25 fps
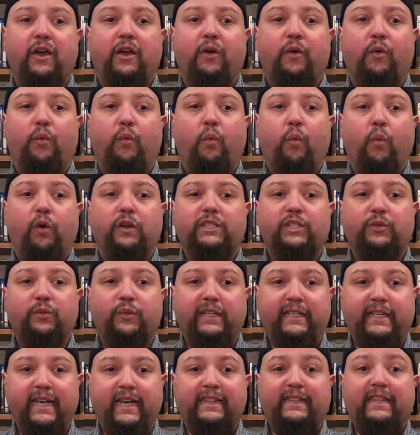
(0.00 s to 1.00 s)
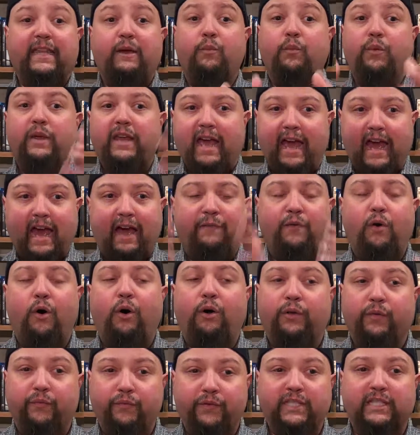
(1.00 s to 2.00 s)
Once we get them, we have
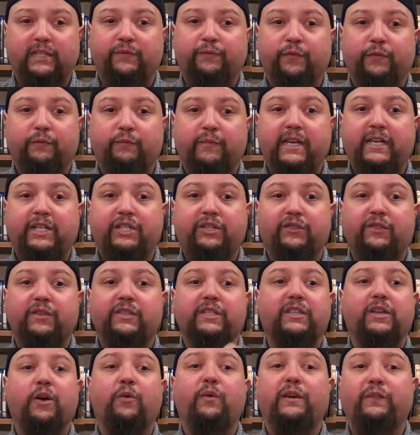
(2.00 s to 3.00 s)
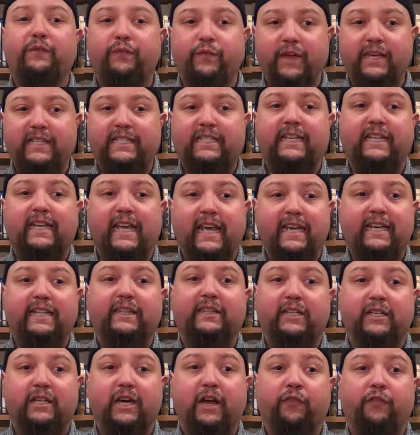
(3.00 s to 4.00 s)
all of this information. There's no investigating
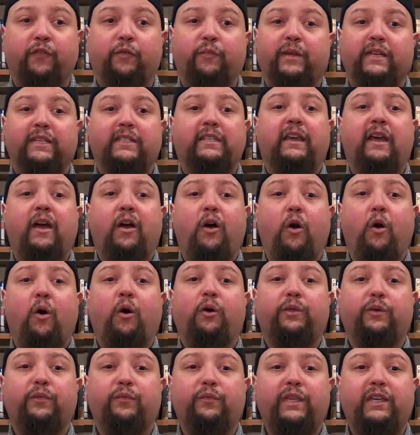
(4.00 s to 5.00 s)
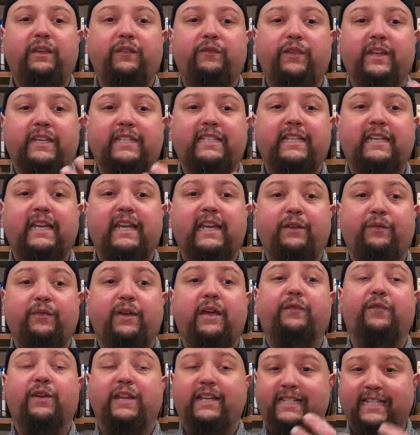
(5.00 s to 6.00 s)
the government. All of the investigative
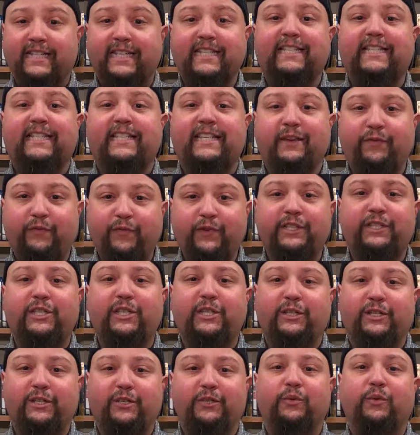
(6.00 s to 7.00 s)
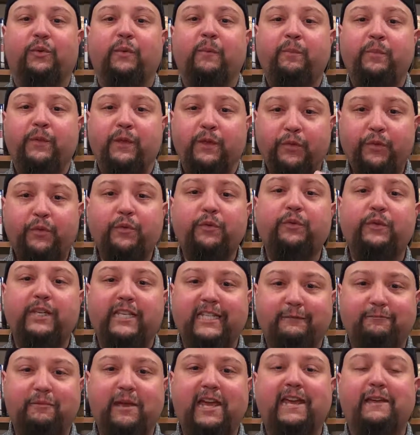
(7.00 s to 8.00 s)
evidence is given to you through
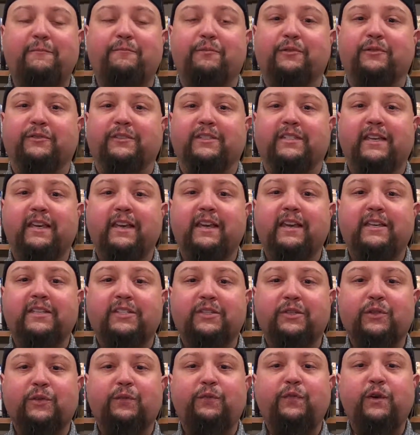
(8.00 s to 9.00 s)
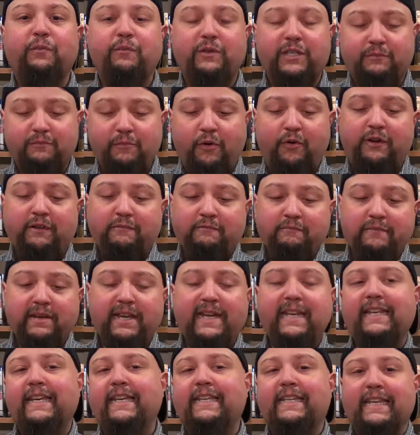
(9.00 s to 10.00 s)
these papers. So the film is more
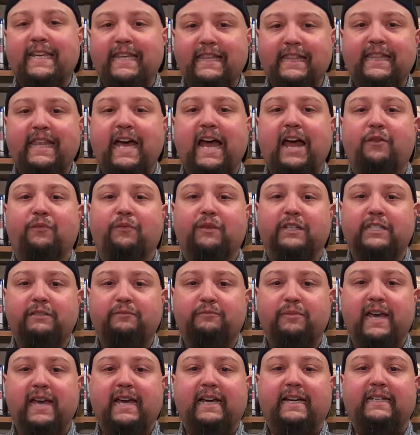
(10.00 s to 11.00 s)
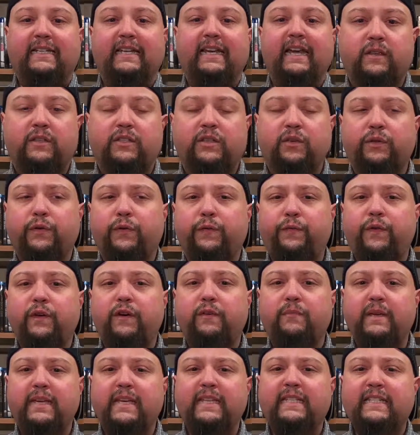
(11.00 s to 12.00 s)
immediate in that respect. So the
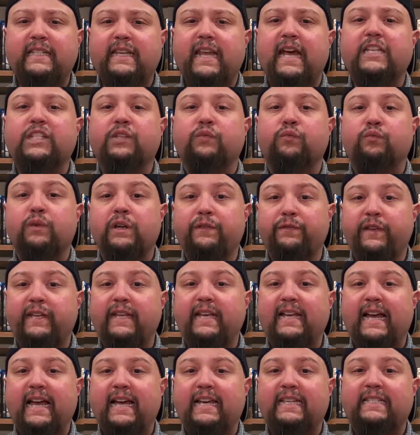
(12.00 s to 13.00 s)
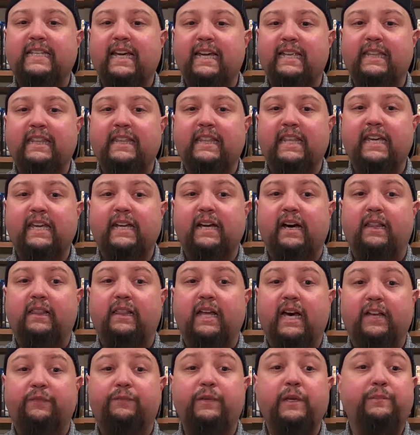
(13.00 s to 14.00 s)
film isn't as riveting as I think a
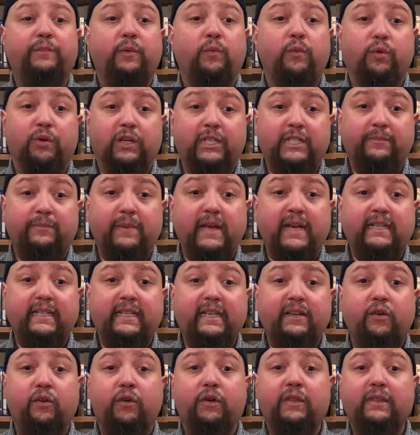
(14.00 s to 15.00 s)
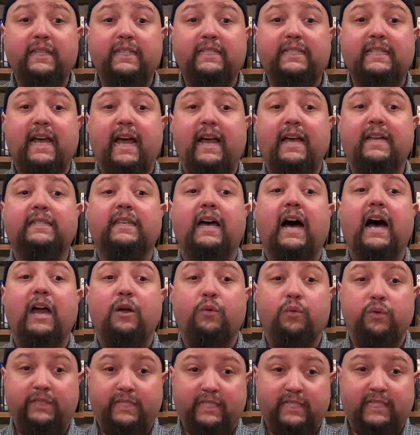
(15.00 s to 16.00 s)
lot of people were expecting, or at least as I
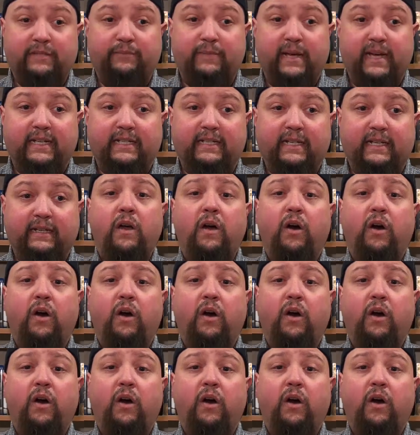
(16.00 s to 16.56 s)
was expecting.